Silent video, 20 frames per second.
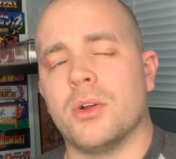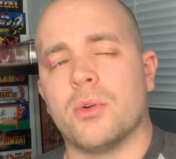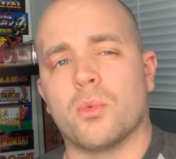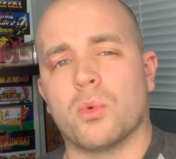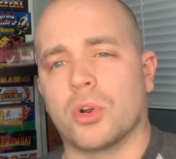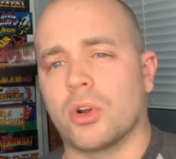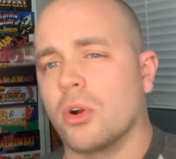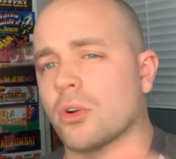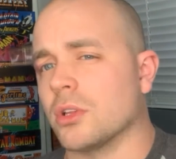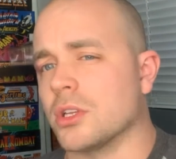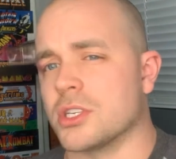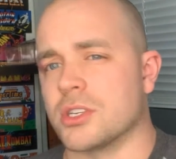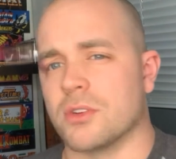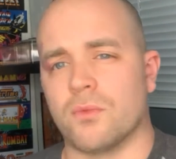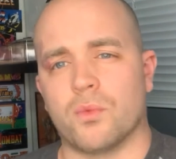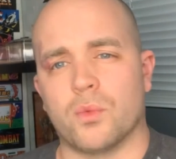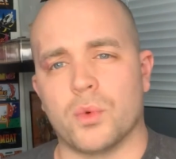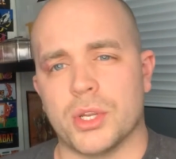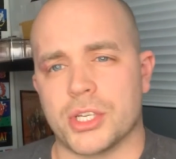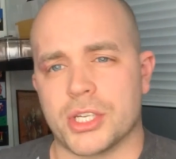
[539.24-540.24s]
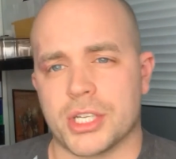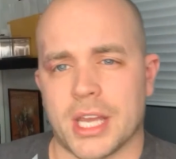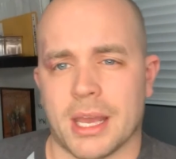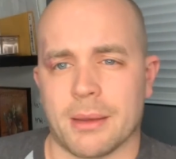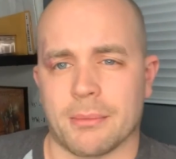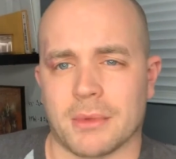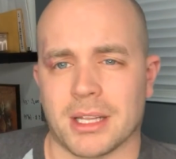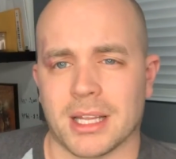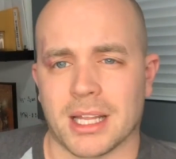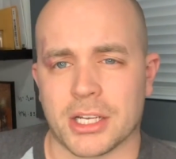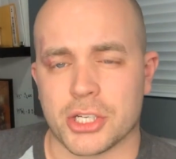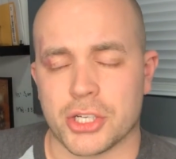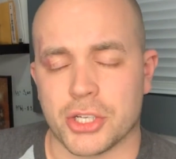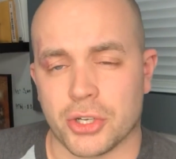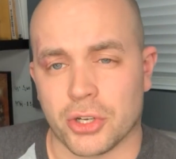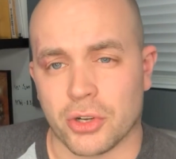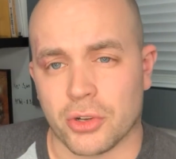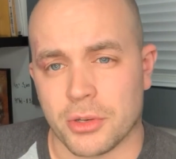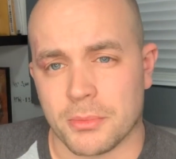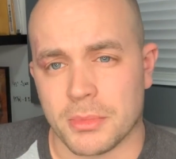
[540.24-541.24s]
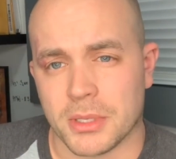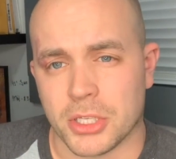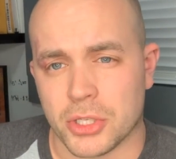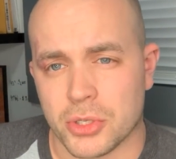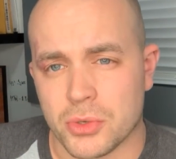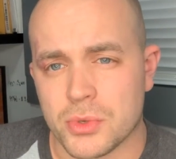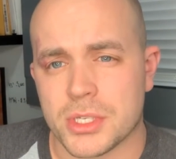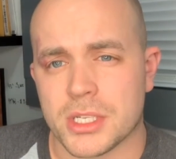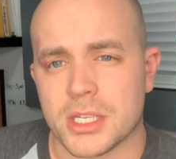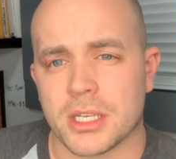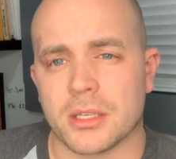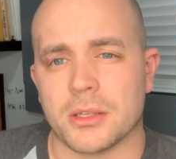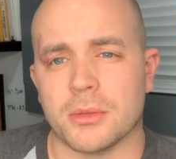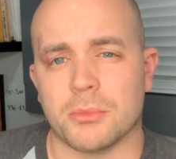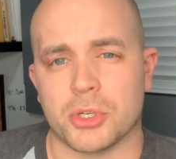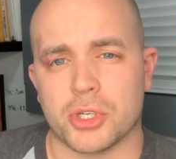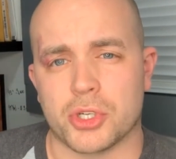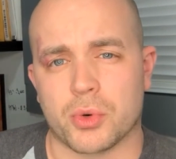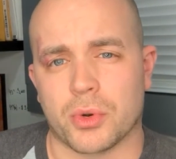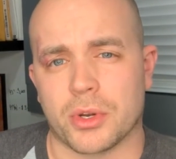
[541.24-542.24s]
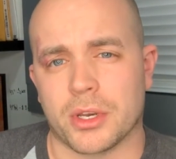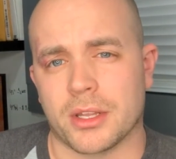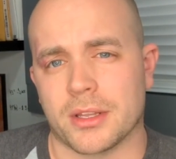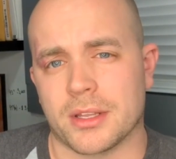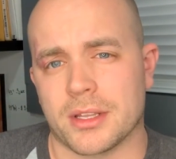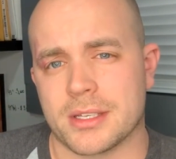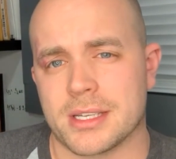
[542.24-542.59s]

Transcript: Regardless of which game collection you're going to be using the majority of the